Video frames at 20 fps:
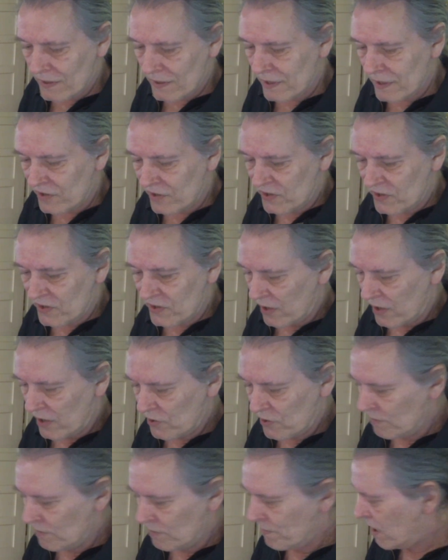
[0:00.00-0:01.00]

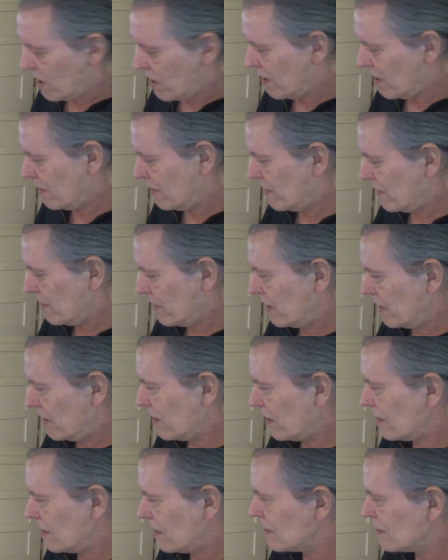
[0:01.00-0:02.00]
extension bar
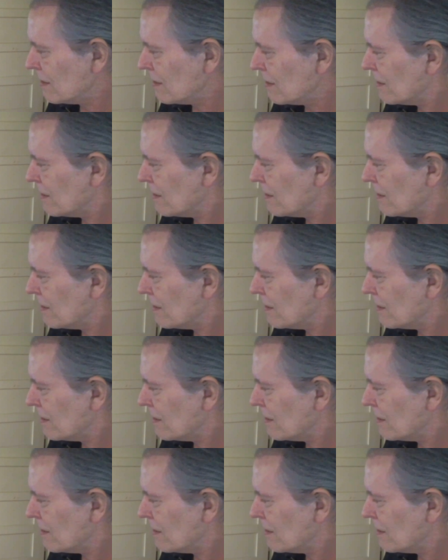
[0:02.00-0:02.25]
underneath it,